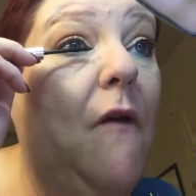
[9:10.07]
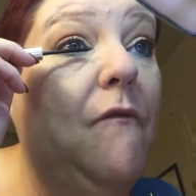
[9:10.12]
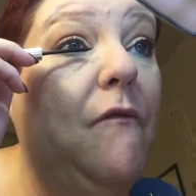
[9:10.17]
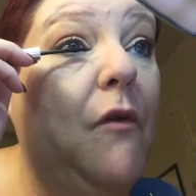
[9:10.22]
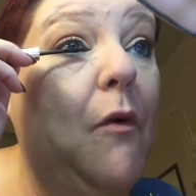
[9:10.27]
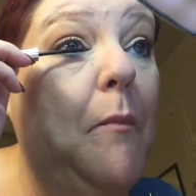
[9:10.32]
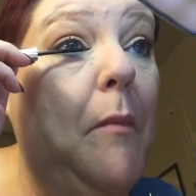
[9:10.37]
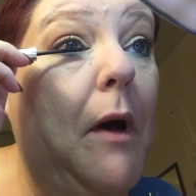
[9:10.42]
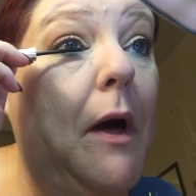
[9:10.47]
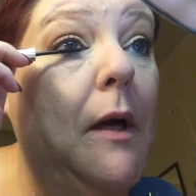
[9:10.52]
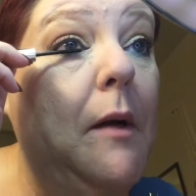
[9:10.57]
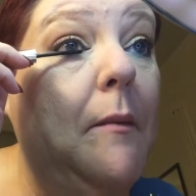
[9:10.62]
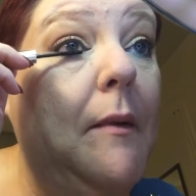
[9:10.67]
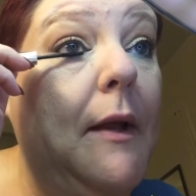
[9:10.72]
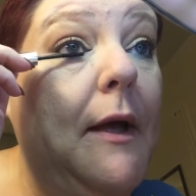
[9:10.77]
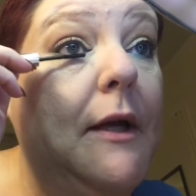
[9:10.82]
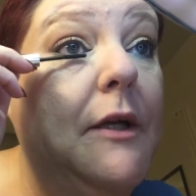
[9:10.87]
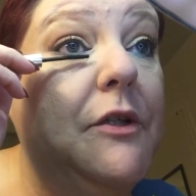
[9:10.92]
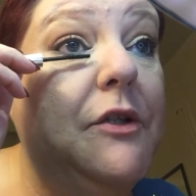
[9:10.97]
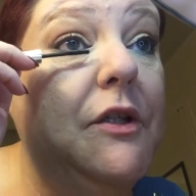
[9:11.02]
for bottom
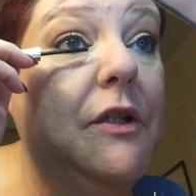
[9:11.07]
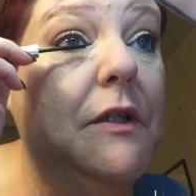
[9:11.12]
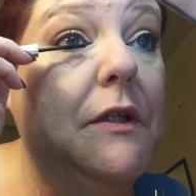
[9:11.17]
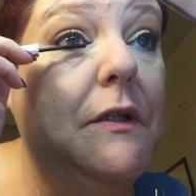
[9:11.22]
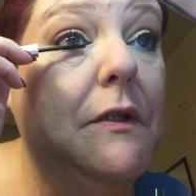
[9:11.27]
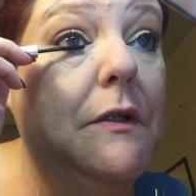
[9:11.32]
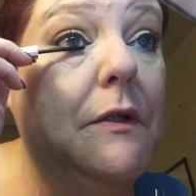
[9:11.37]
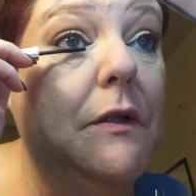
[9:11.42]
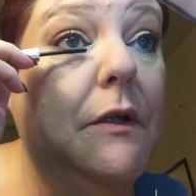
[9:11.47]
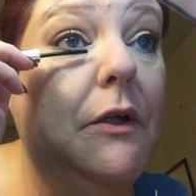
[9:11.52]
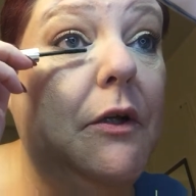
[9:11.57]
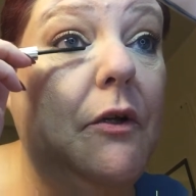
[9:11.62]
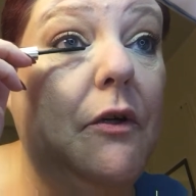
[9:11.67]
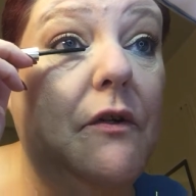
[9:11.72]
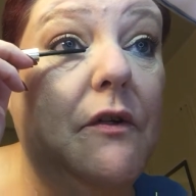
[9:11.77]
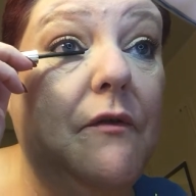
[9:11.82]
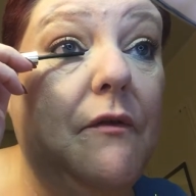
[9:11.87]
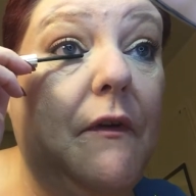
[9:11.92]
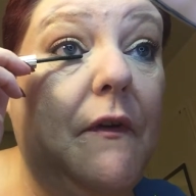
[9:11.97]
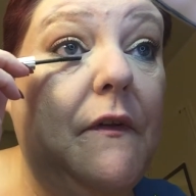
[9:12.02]
lashes. And you can
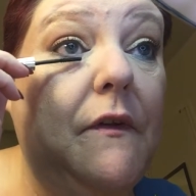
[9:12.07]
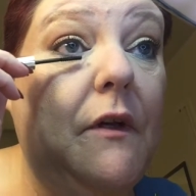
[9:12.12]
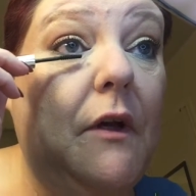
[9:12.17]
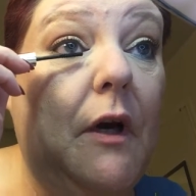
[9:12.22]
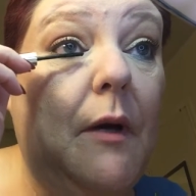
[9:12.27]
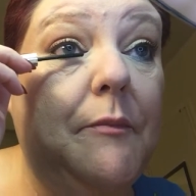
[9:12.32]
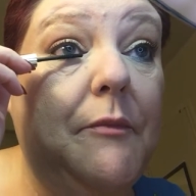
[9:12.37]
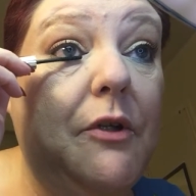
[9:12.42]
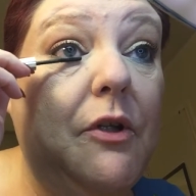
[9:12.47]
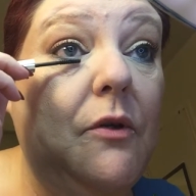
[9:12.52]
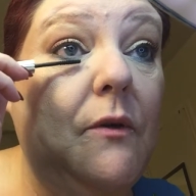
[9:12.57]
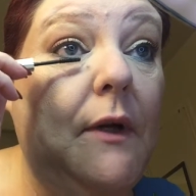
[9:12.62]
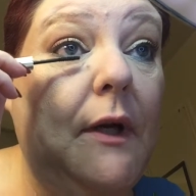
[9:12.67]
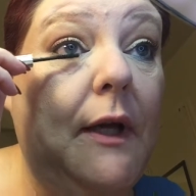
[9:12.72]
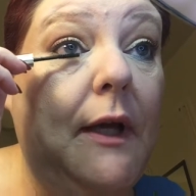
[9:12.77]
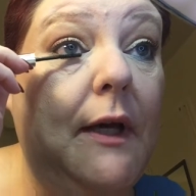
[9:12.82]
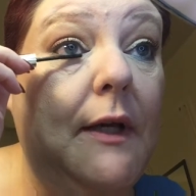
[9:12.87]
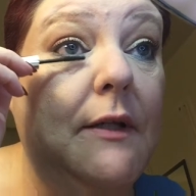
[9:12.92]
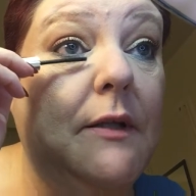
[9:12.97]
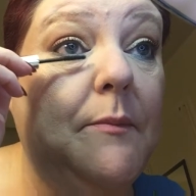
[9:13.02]
use it for the top too, I
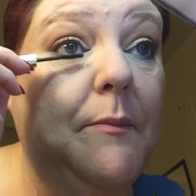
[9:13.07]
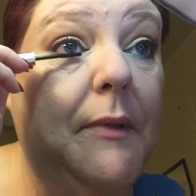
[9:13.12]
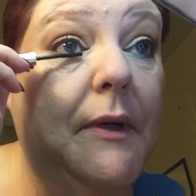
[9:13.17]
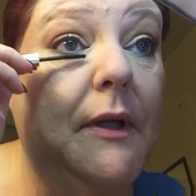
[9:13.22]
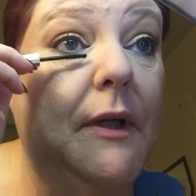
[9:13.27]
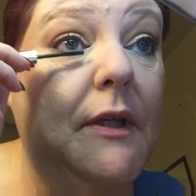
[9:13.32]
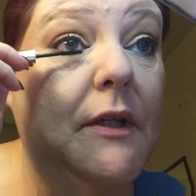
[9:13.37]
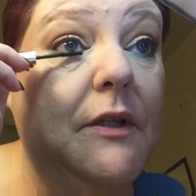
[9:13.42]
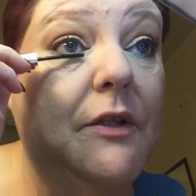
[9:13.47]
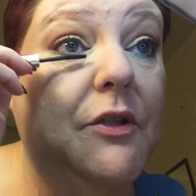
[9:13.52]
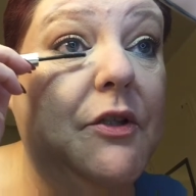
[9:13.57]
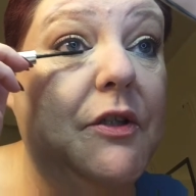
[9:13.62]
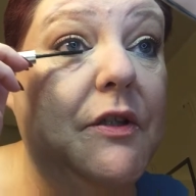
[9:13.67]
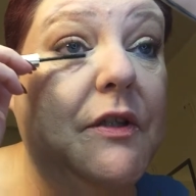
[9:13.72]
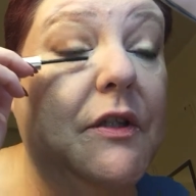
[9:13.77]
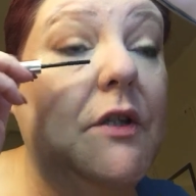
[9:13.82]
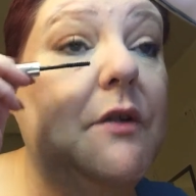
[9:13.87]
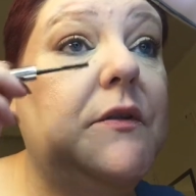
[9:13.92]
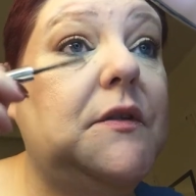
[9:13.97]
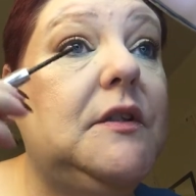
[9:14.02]
guess, but it's
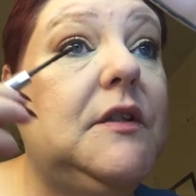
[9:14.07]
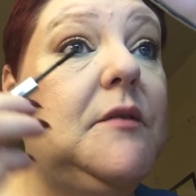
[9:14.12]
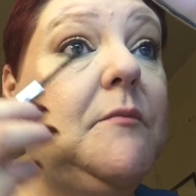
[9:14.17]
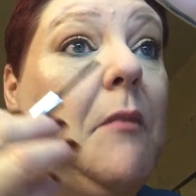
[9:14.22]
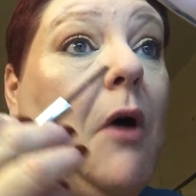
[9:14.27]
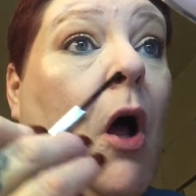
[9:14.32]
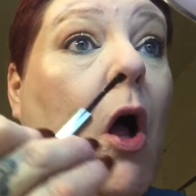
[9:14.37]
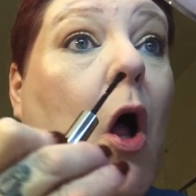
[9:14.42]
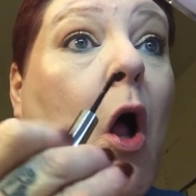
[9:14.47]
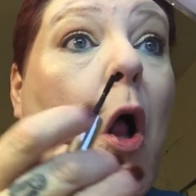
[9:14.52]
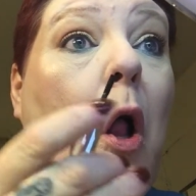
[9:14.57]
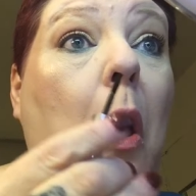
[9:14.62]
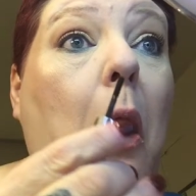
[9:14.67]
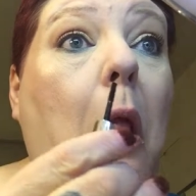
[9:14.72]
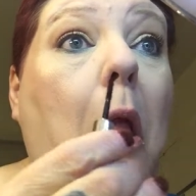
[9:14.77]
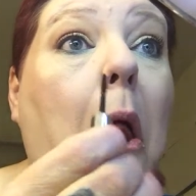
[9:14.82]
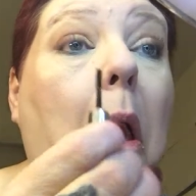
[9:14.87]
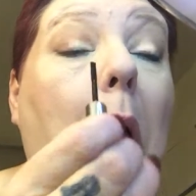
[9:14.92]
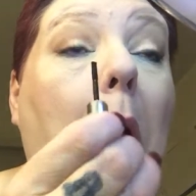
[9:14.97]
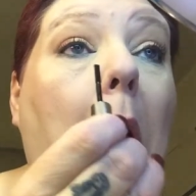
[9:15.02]
just so
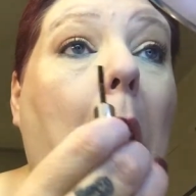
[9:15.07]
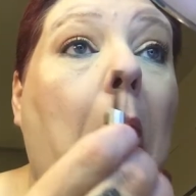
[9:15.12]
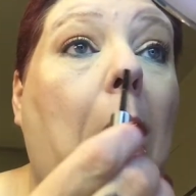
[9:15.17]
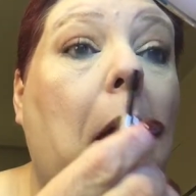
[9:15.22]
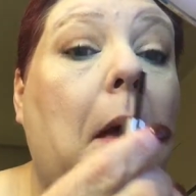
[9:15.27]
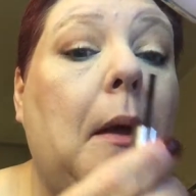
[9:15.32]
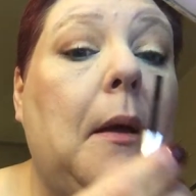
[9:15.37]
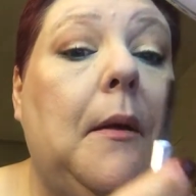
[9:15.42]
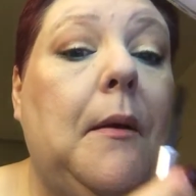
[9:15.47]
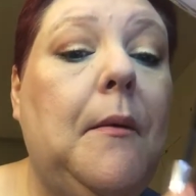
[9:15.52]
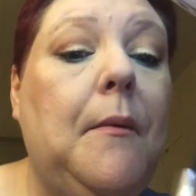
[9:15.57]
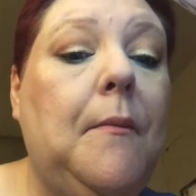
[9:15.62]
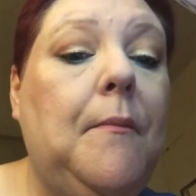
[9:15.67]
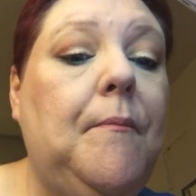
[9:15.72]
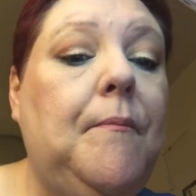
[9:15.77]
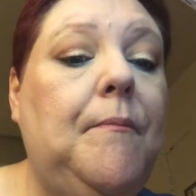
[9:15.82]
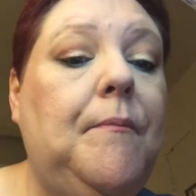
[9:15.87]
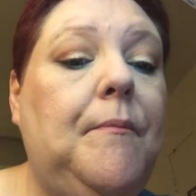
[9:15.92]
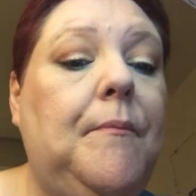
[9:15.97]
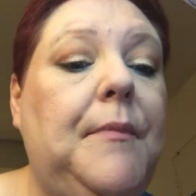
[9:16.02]
small.
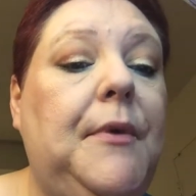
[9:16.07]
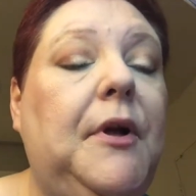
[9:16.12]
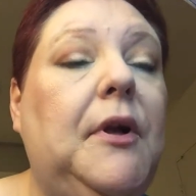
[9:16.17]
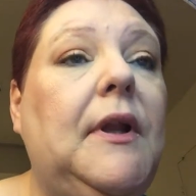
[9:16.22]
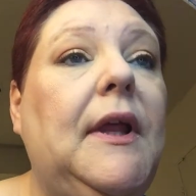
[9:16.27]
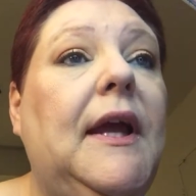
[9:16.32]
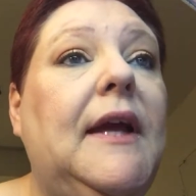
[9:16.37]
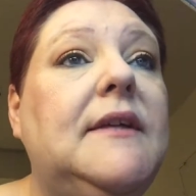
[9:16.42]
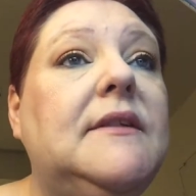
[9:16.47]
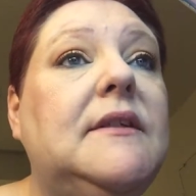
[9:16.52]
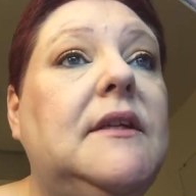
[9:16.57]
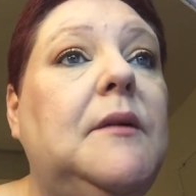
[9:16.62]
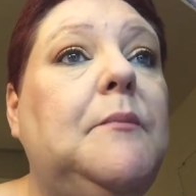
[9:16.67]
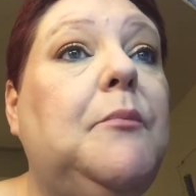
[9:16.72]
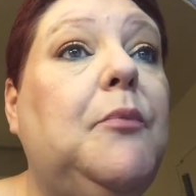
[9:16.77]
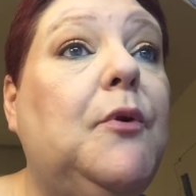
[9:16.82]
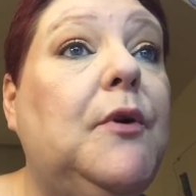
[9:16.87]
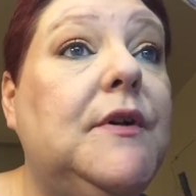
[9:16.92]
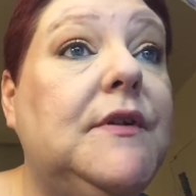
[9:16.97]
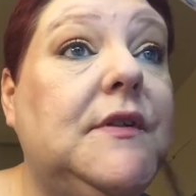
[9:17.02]
Barely has any
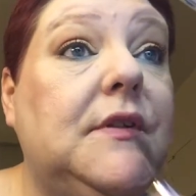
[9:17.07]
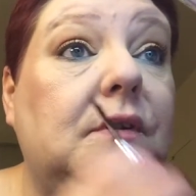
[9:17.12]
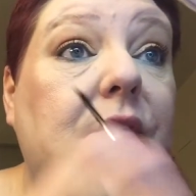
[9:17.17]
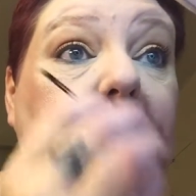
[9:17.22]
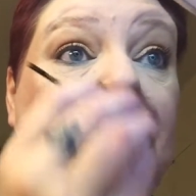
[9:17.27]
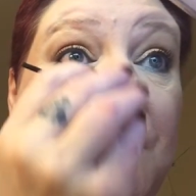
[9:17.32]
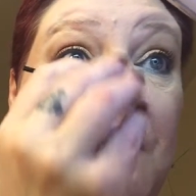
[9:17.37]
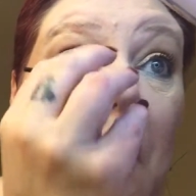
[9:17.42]
bristles,